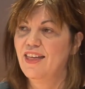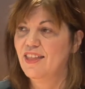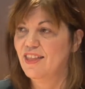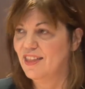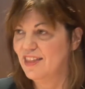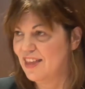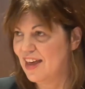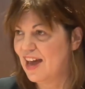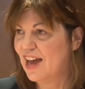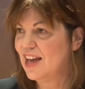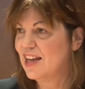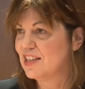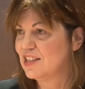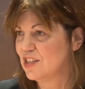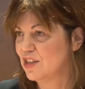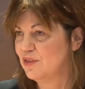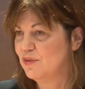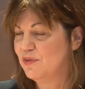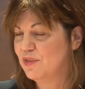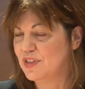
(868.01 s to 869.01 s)
That,
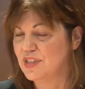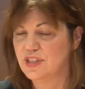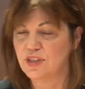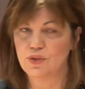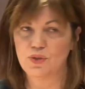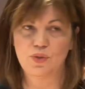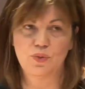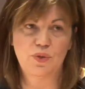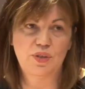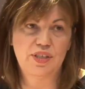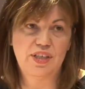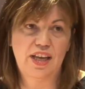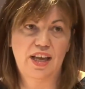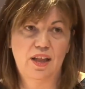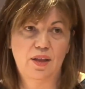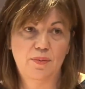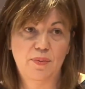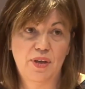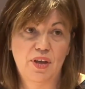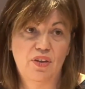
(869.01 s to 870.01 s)
the physios were
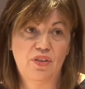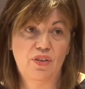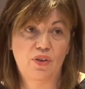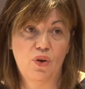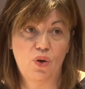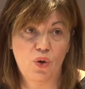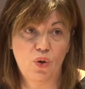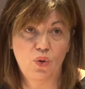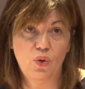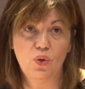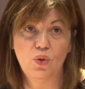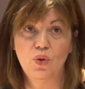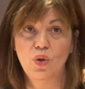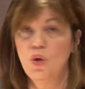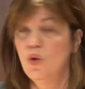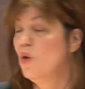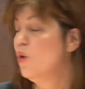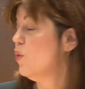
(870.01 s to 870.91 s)
telling me on the whole,